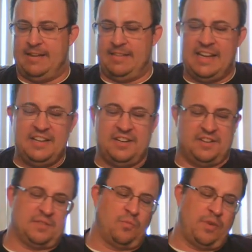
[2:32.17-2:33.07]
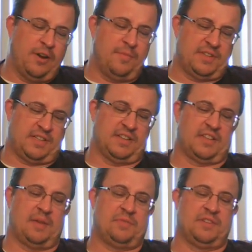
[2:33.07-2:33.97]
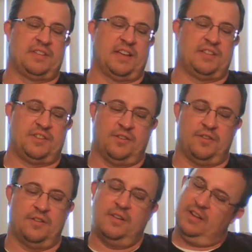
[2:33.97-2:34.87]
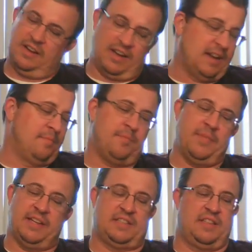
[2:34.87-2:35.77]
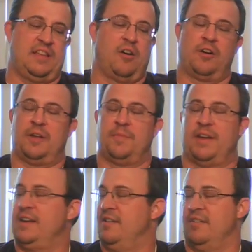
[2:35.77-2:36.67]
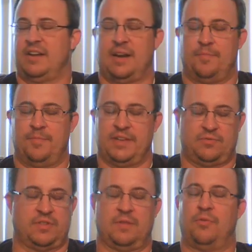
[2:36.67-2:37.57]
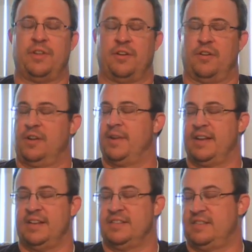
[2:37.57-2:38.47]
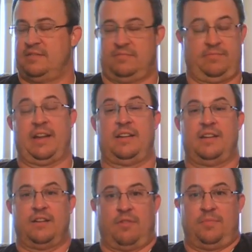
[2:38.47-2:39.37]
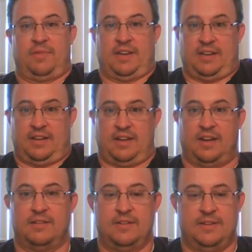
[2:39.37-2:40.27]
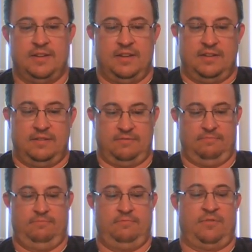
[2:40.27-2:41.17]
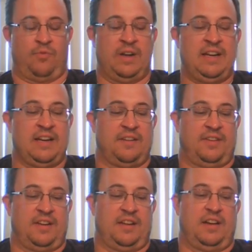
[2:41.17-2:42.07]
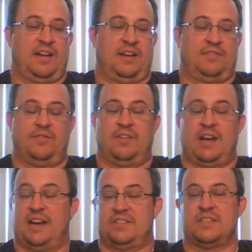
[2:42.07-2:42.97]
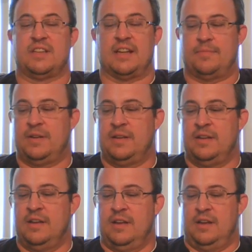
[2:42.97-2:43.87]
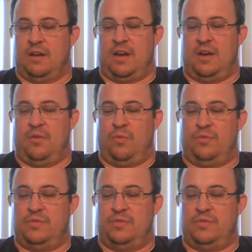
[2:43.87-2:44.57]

lead you to some weird misconceptions because you're going to miss the argument and you're going to kind of miss what the point of the argument is by interrupting the reading of it through a night of sleep. A